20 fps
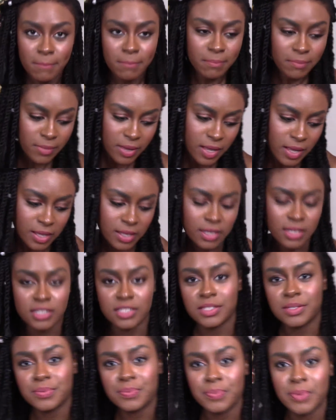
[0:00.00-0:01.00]
my
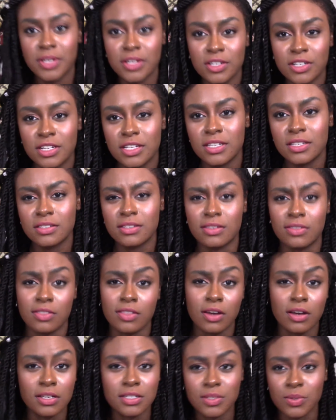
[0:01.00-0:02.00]
experience and
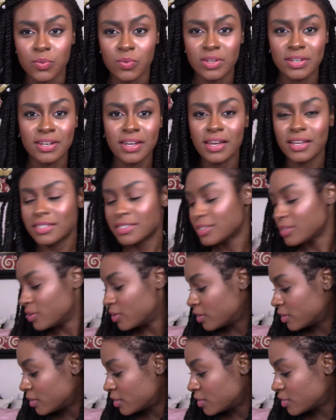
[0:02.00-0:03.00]
thoughts and whatnot
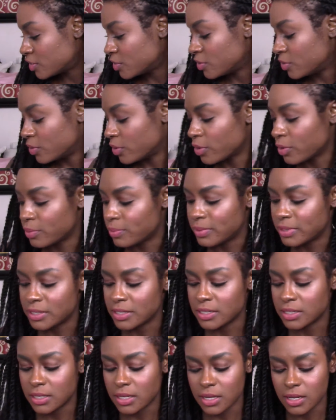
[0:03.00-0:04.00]
on this new Urban
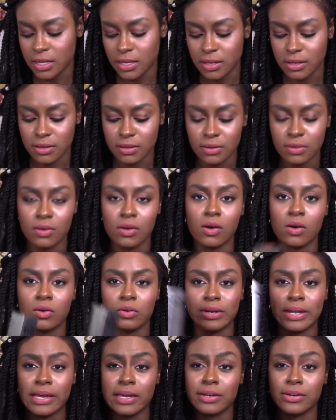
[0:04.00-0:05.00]
Decay
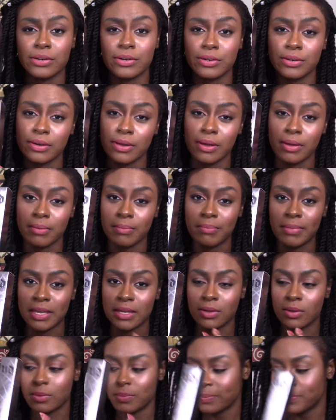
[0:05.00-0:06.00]
all-nighter
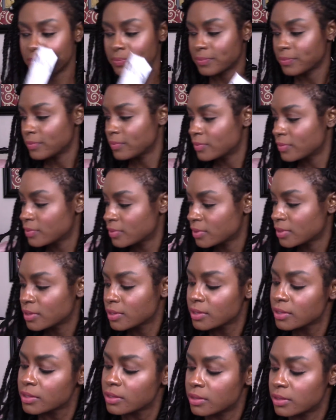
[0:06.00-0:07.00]
makeup
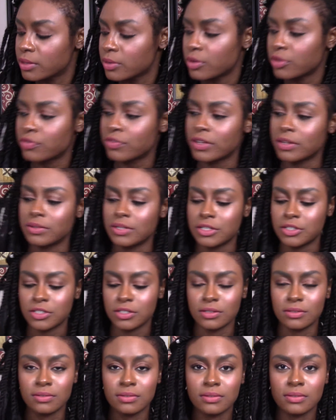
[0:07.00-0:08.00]
liquid foundation.